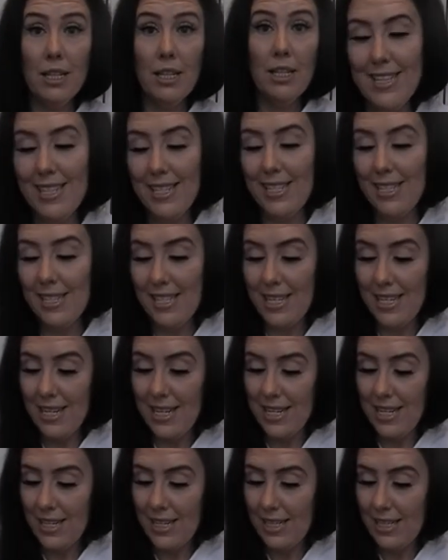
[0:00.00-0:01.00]
This
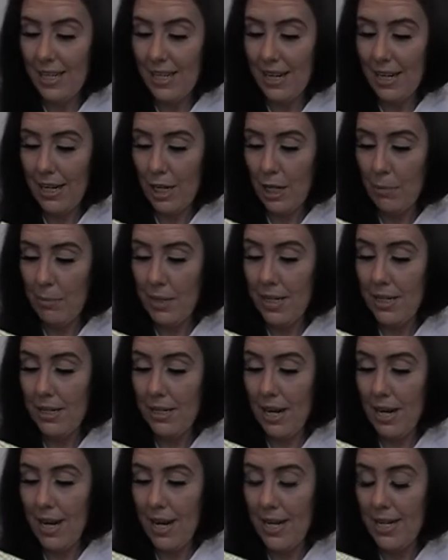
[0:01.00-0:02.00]
is um,
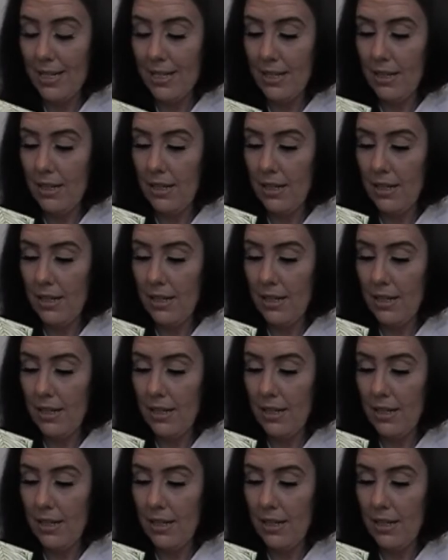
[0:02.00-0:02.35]
not